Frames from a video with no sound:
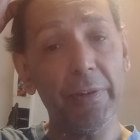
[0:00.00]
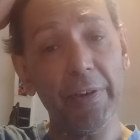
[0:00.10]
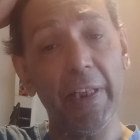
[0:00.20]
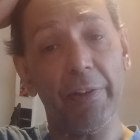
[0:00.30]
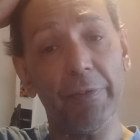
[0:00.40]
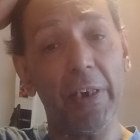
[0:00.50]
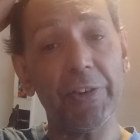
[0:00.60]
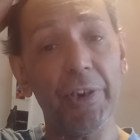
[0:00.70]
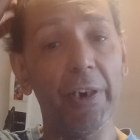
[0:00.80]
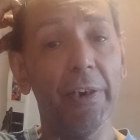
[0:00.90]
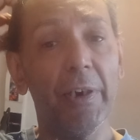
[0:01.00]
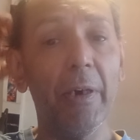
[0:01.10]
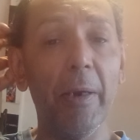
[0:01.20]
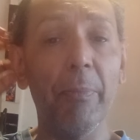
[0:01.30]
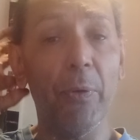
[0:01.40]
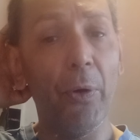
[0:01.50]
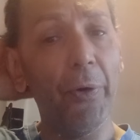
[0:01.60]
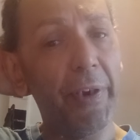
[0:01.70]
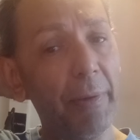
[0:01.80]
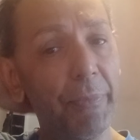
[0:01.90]
death of Daksha
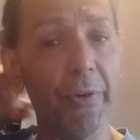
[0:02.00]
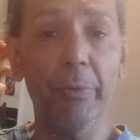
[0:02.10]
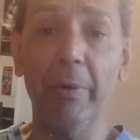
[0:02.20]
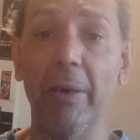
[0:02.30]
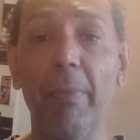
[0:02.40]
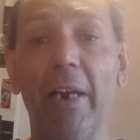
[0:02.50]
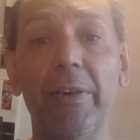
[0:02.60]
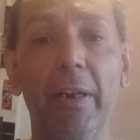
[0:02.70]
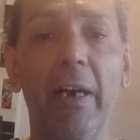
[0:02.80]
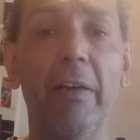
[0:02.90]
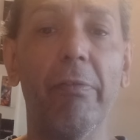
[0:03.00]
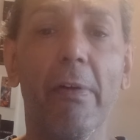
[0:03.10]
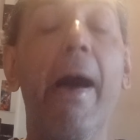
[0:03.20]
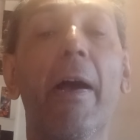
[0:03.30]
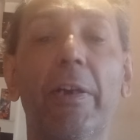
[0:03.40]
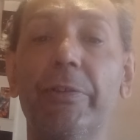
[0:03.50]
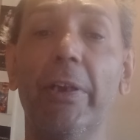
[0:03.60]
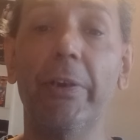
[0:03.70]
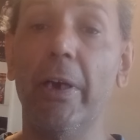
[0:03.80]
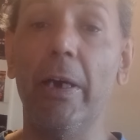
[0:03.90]
implored him to bring him back to life. He
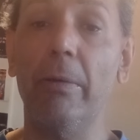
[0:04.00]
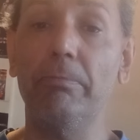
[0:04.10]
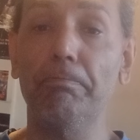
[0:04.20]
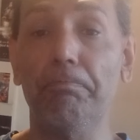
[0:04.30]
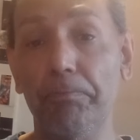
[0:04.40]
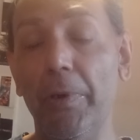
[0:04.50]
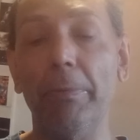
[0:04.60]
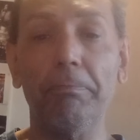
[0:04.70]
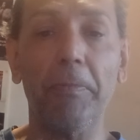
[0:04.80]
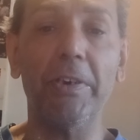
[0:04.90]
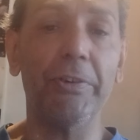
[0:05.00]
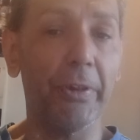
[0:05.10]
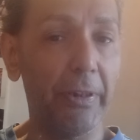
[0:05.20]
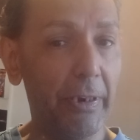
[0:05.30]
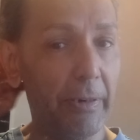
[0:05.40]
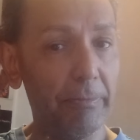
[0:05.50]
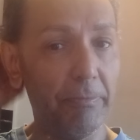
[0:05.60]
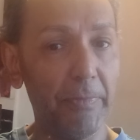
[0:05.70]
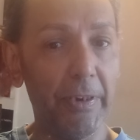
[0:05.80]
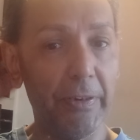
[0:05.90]
said, well, I shall,
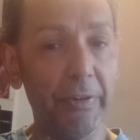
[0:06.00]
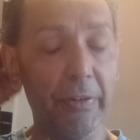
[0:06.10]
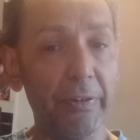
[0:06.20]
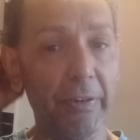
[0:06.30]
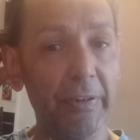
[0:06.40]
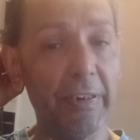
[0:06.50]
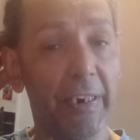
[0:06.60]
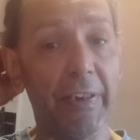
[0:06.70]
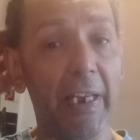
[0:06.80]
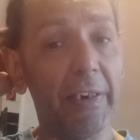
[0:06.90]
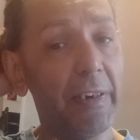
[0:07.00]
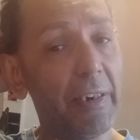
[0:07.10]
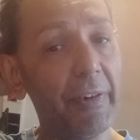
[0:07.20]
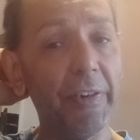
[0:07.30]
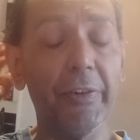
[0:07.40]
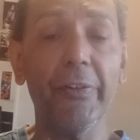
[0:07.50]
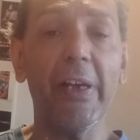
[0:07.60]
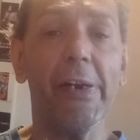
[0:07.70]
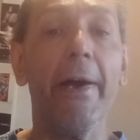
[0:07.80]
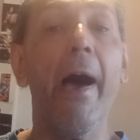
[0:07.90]
he did that, he agreed to do
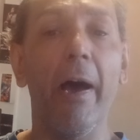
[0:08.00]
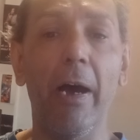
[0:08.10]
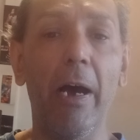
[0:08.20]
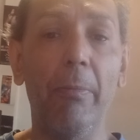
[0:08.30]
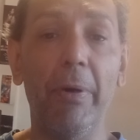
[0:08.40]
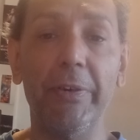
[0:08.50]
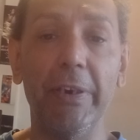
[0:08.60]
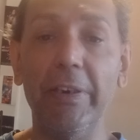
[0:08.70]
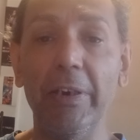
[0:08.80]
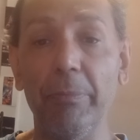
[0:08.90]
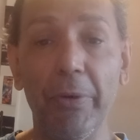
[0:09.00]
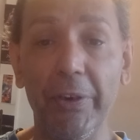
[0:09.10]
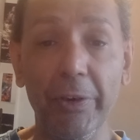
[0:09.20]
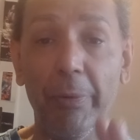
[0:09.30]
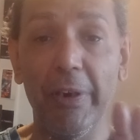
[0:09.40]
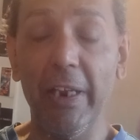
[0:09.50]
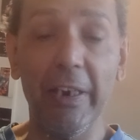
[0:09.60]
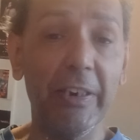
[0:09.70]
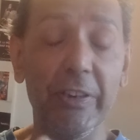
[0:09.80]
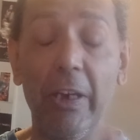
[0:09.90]
that, but he didn't put a human head,
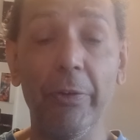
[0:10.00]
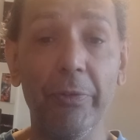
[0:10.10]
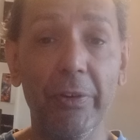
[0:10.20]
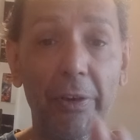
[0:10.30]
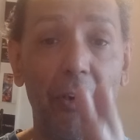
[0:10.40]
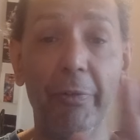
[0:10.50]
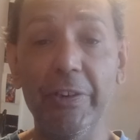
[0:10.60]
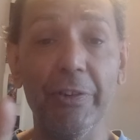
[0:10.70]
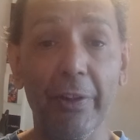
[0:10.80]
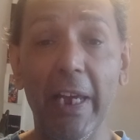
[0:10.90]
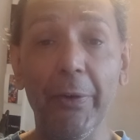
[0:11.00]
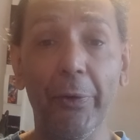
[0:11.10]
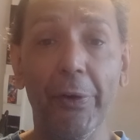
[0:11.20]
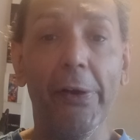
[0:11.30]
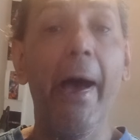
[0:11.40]
his own original head on.